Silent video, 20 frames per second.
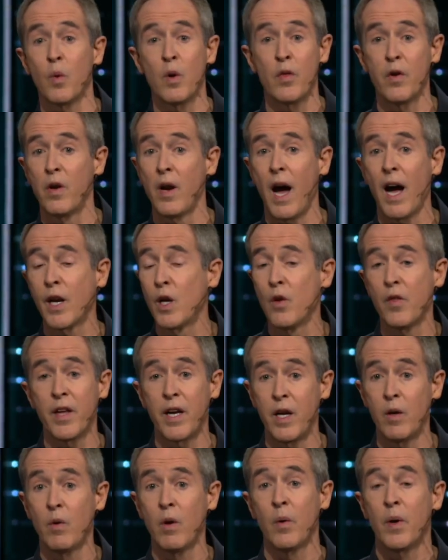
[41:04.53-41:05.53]
whether or not you're the
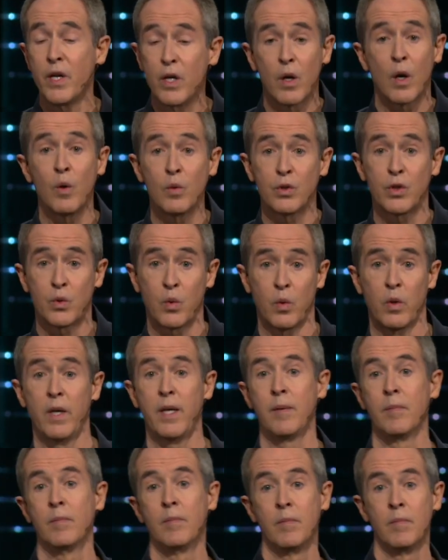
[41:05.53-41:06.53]
hero in your own
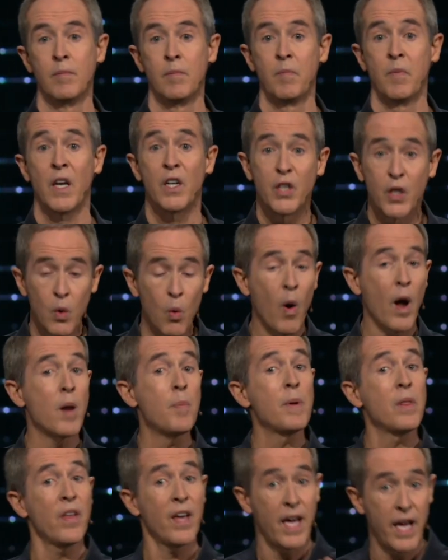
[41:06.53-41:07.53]
story? Do you want to
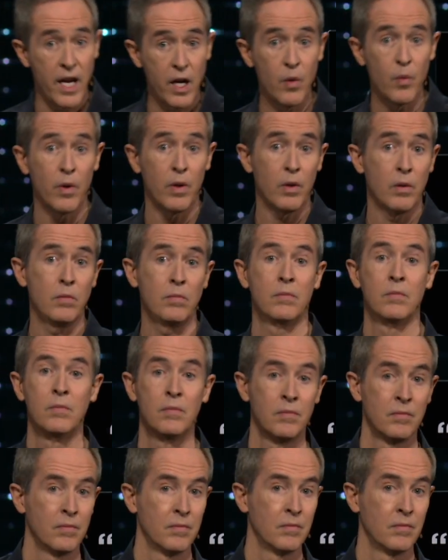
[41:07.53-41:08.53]
be the hero
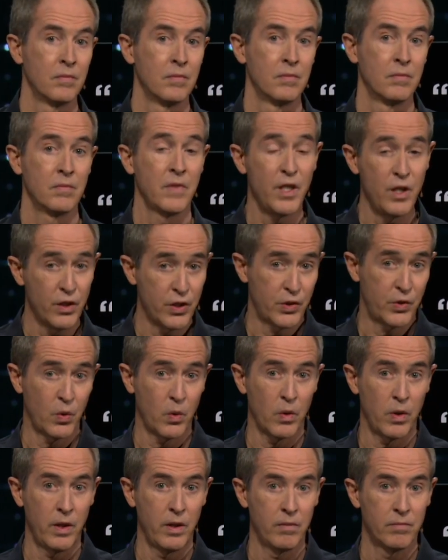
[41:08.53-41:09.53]
in your
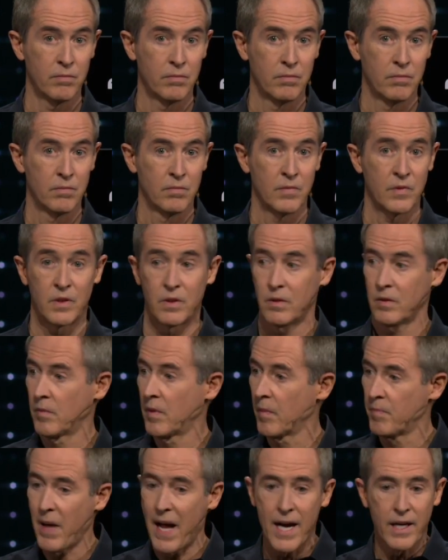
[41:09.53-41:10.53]
story?
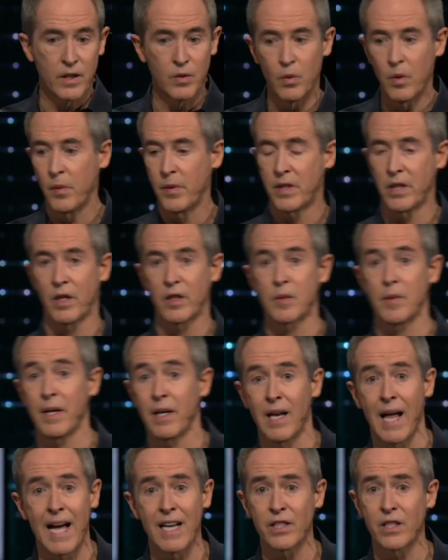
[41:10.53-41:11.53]
Back to what we talked about
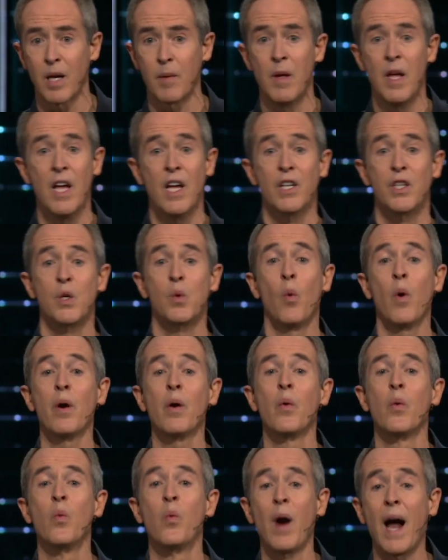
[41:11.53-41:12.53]
last time. Do you want
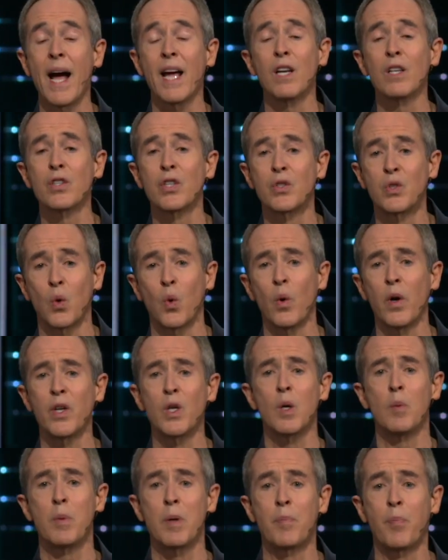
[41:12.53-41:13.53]
to write a story
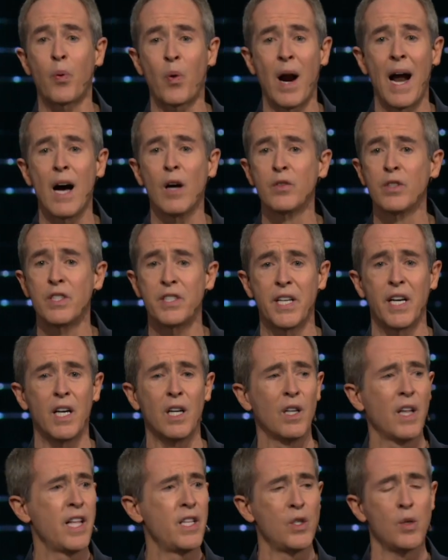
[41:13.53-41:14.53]
you'll be proud to
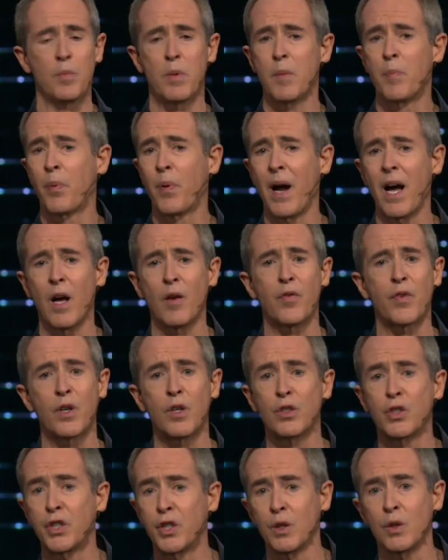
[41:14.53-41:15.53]
tell, and you'll be proud for
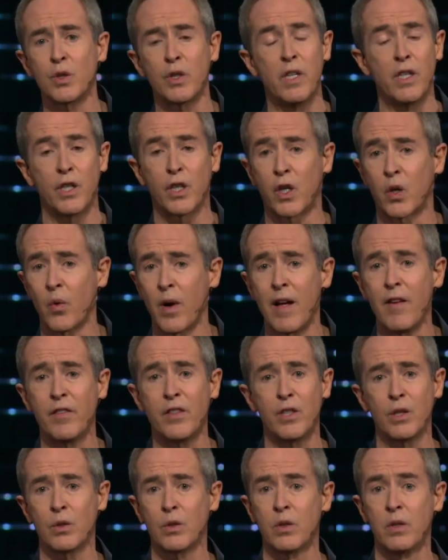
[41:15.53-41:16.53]
your children and your
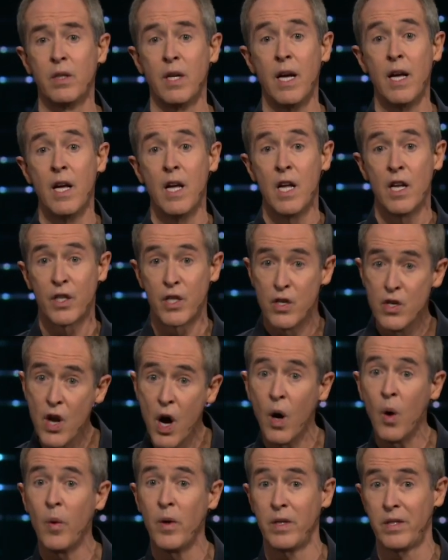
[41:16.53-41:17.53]
grandchildren to
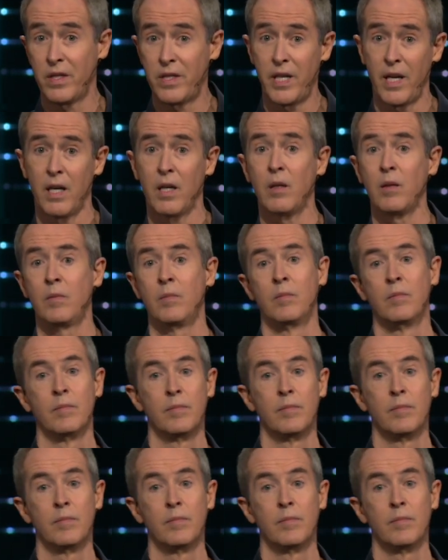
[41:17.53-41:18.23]
know and to tell?